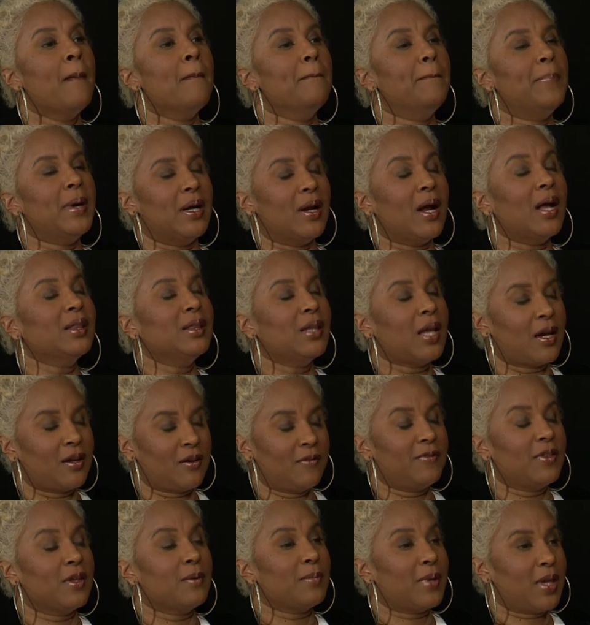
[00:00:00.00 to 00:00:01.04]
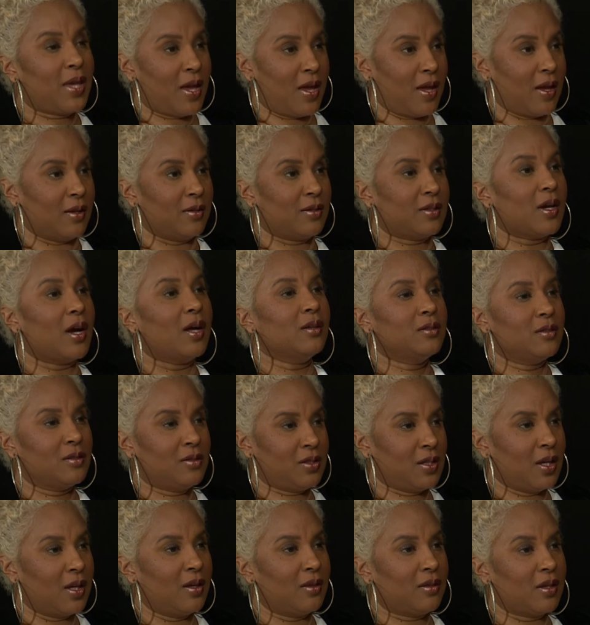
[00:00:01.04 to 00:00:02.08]
but a lot of them can't. I'll just
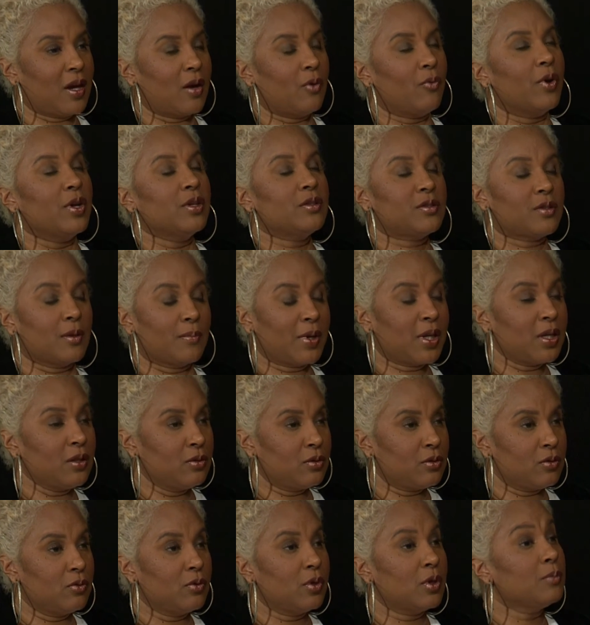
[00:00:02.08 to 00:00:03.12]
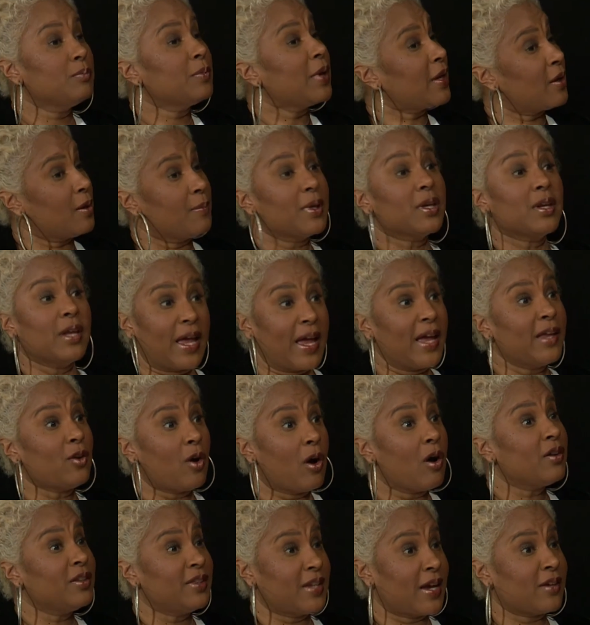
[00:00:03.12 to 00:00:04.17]
say it that way. Some can do good makeup and are
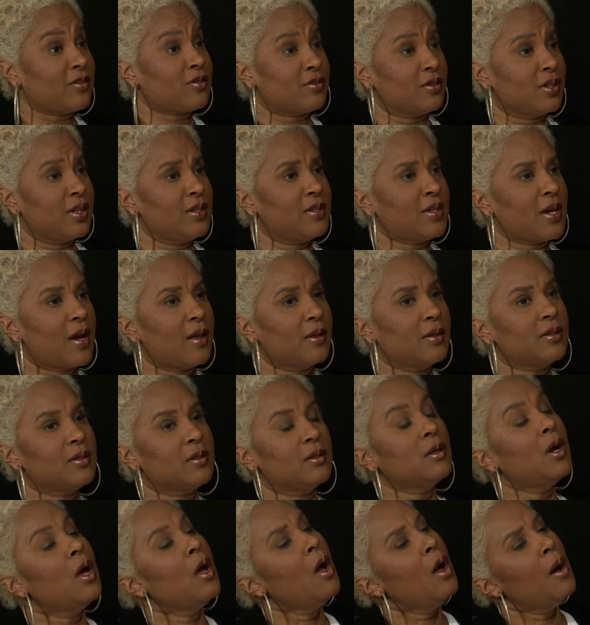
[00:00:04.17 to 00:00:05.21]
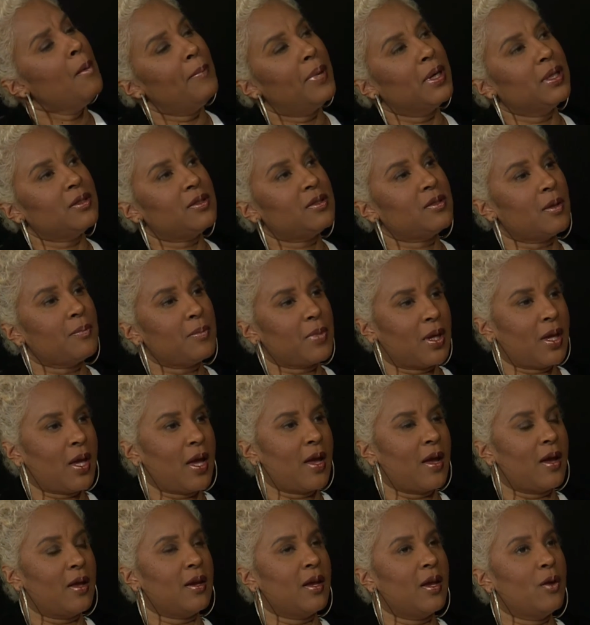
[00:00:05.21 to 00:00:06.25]
naturally talented, but some
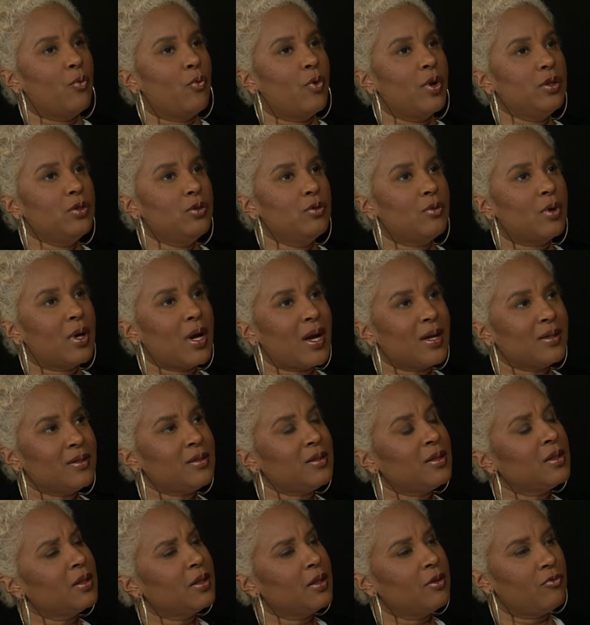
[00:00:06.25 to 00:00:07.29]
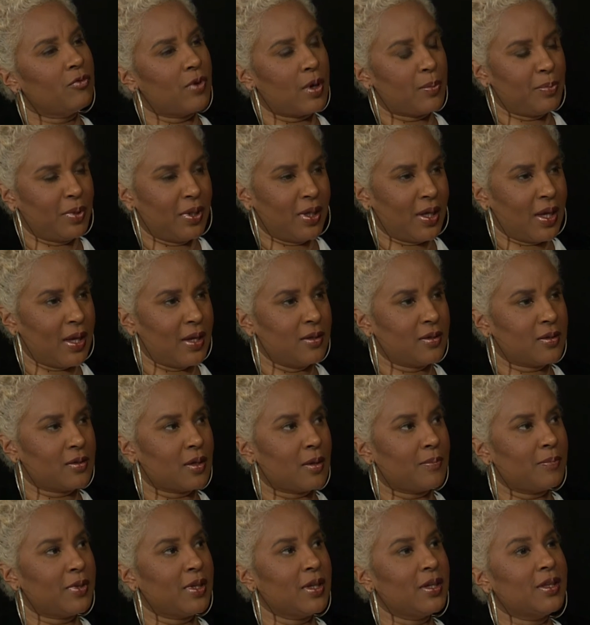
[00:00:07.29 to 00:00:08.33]
can't. And when you constantly replicate
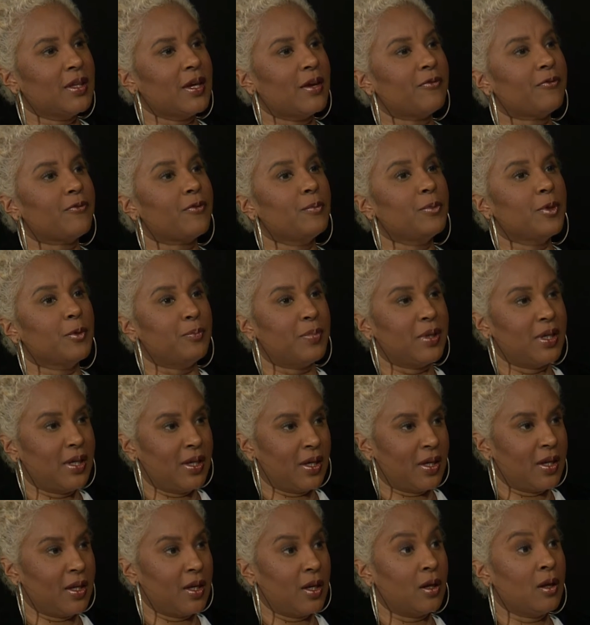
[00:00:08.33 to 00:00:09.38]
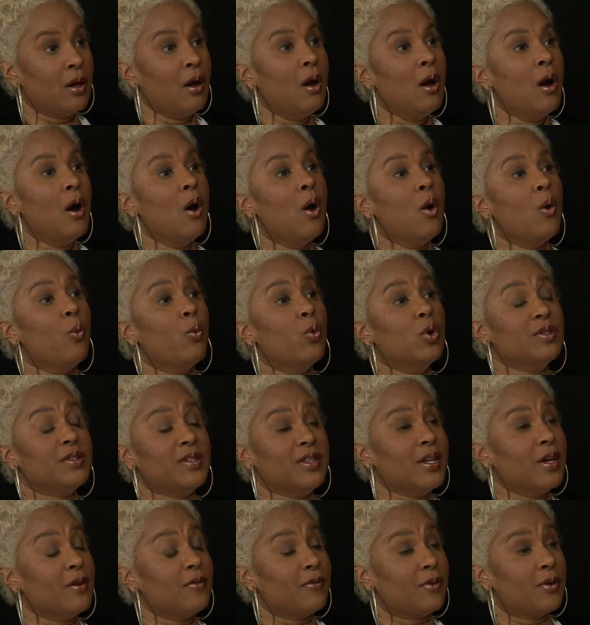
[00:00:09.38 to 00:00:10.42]
something that from the beginning was
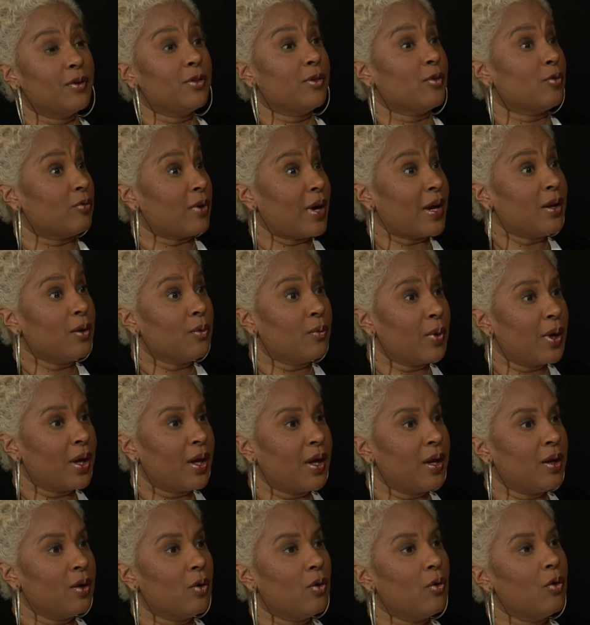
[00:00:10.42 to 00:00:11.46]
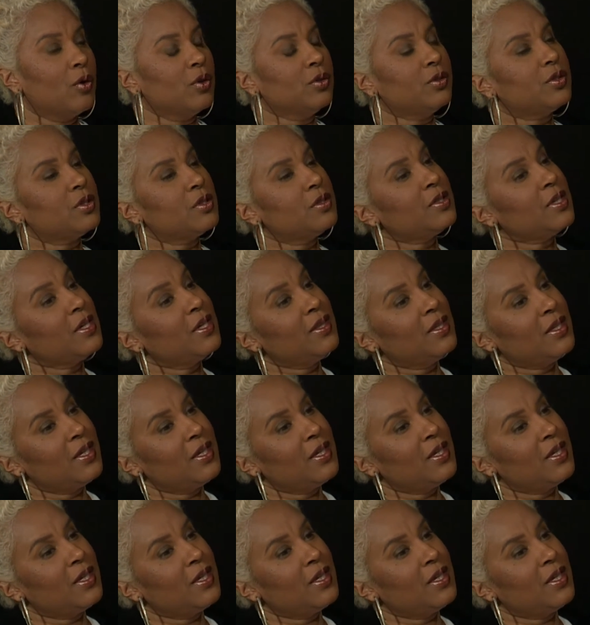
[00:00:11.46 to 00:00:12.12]
never the right way, or just in the